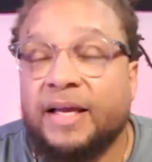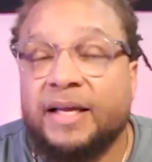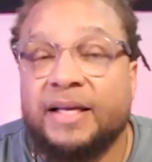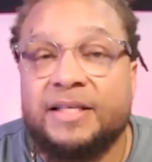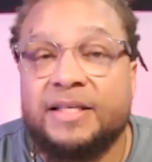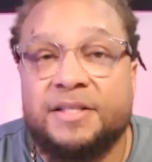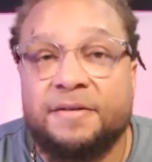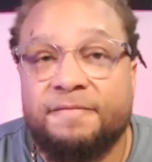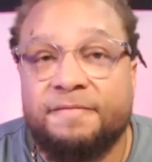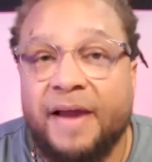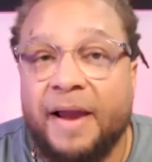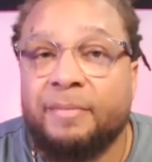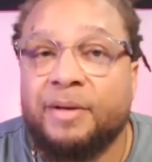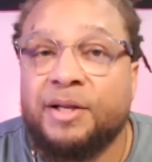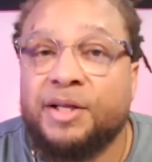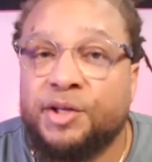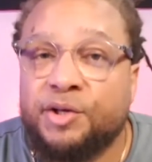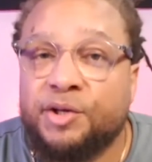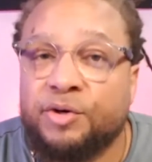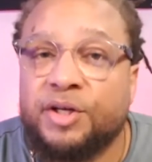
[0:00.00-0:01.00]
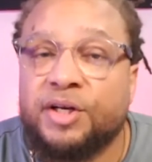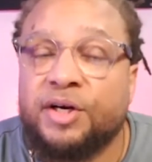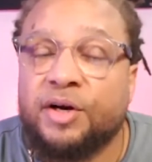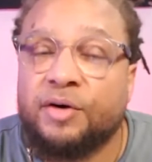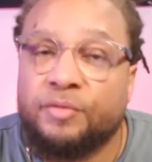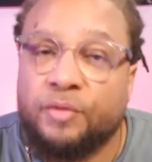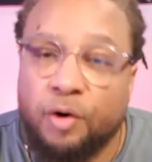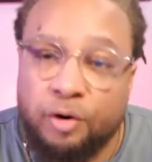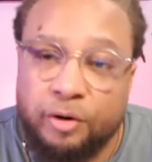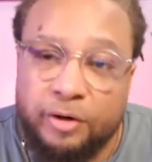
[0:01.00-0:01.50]
is the family unit of
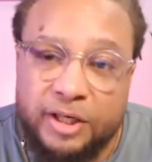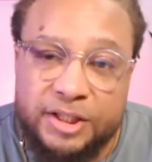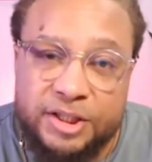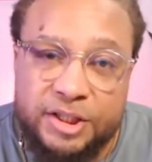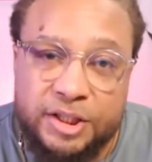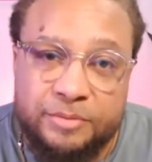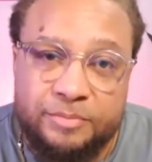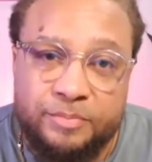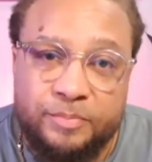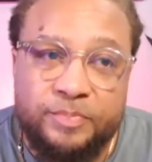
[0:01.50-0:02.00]
origin.